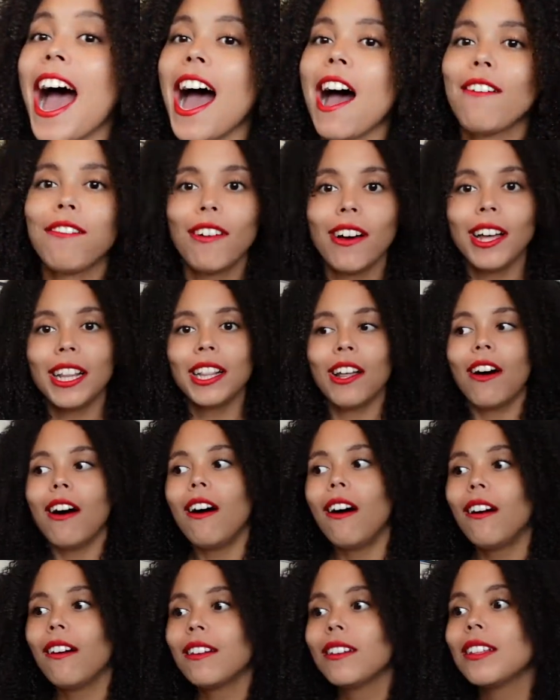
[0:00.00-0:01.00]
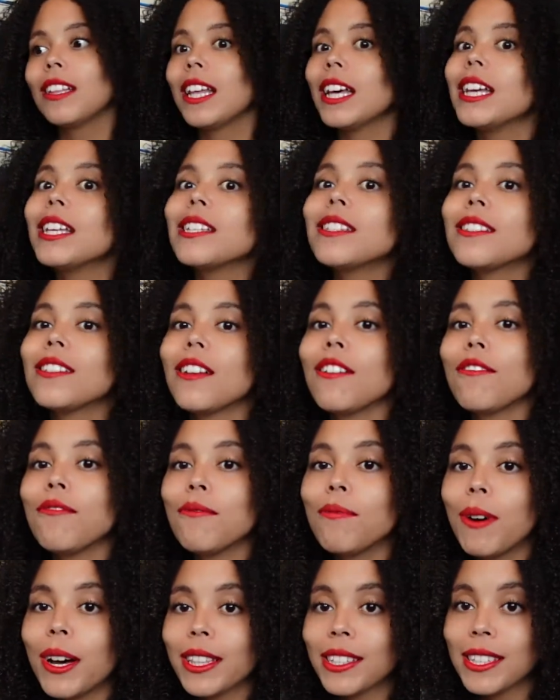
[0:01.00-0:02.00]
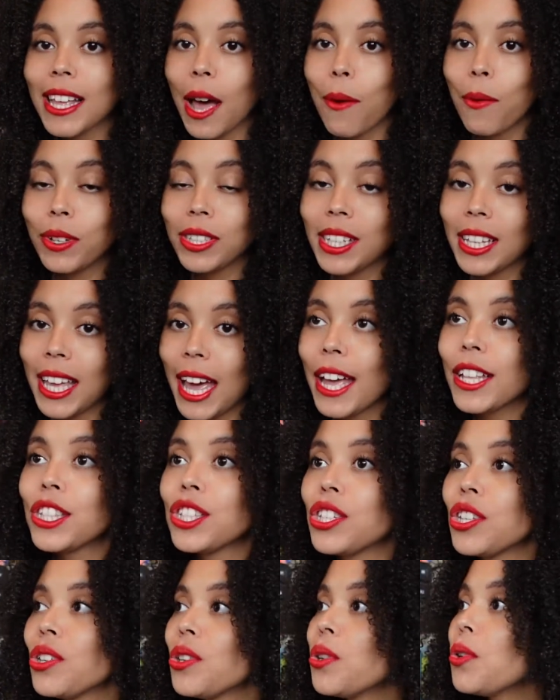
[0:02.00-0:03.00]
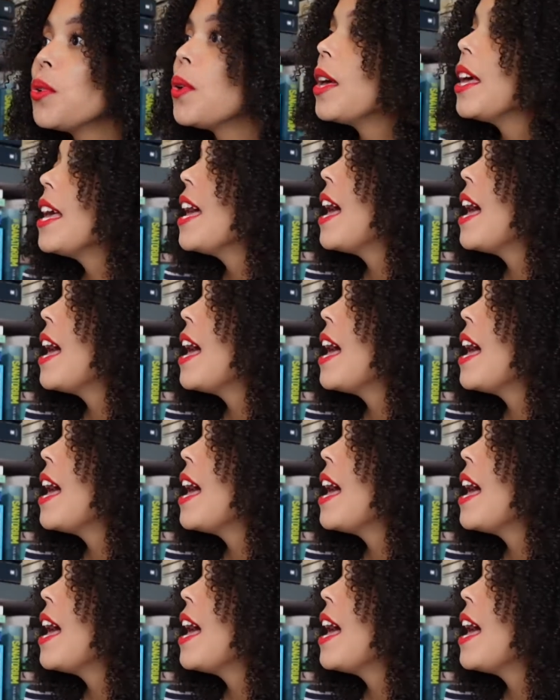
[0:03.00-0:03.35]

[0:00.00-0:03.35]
I've got a long list of ones that I want to get to.